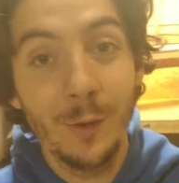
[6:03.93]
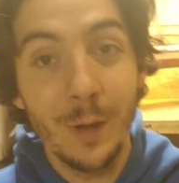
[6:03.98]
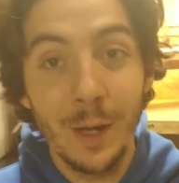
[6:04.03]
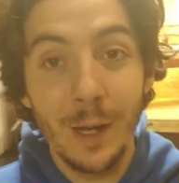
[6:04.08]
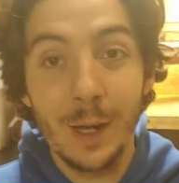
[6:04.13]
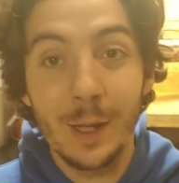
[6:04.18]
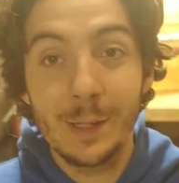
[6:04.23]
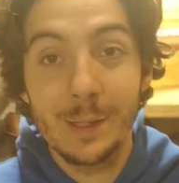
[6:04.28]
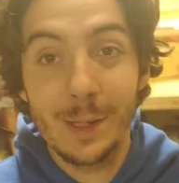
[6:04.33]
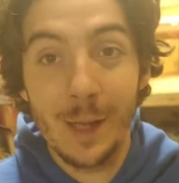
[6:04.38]
when
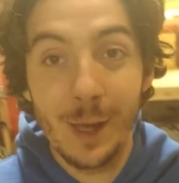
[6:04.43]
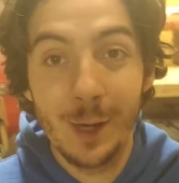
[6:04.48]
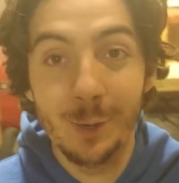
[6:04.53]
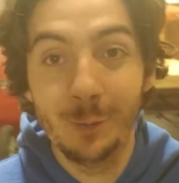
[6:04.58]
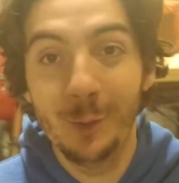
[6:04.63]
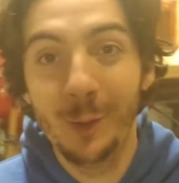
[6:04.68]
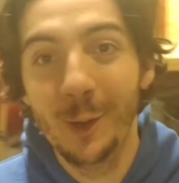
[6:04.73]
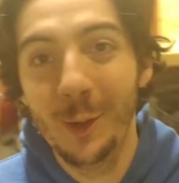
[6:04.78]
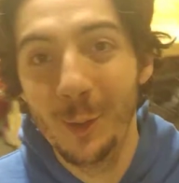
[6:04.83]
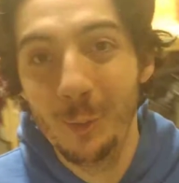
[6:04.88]
I decide to
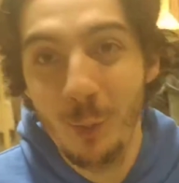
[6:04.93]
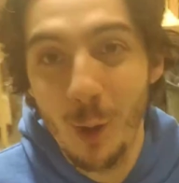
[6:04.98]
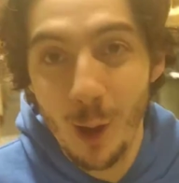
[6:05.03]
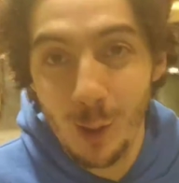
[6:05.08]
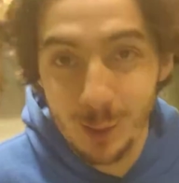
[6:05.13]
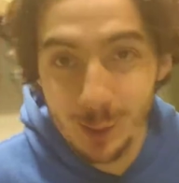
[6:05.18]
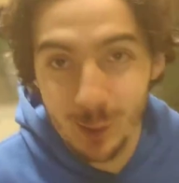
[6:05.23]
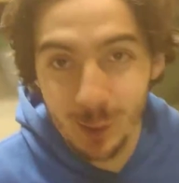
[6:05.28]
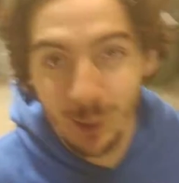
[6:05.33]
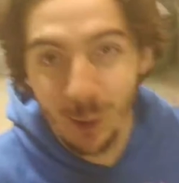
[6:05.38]
put an
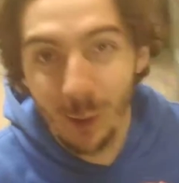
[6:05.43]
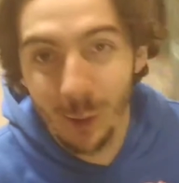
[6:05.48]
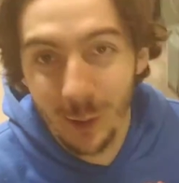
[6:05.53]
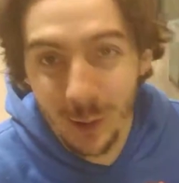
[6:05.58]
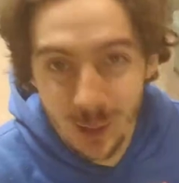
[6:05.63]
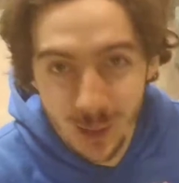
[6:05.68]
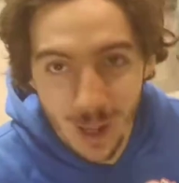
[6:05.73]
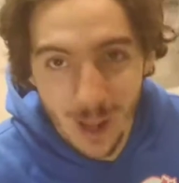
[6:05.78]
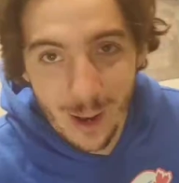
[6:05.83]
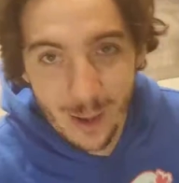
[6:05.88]
epoxy
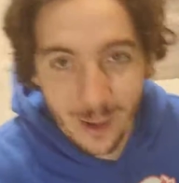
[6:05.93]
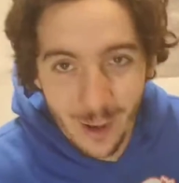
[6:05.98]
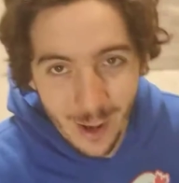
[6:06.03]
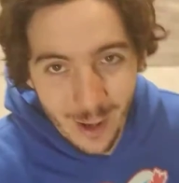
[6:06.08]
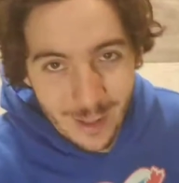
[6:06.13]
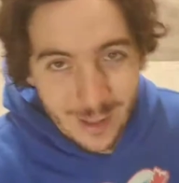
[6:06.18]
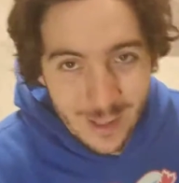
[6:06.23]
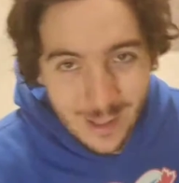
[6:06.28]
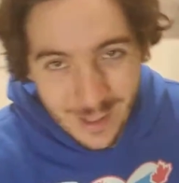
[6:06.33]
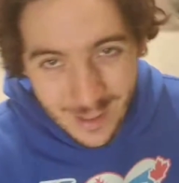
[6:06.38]
coating down
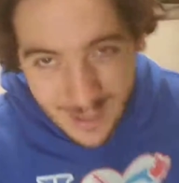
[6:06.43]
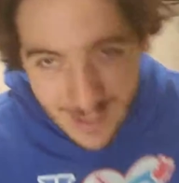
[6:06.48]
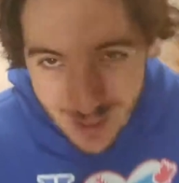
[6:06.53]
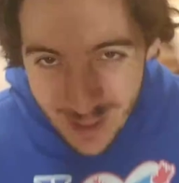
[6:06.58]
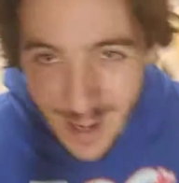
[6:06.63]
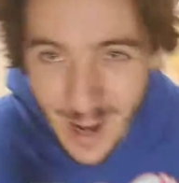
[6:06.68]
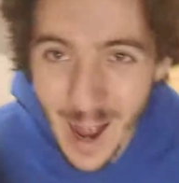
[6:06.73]
on here.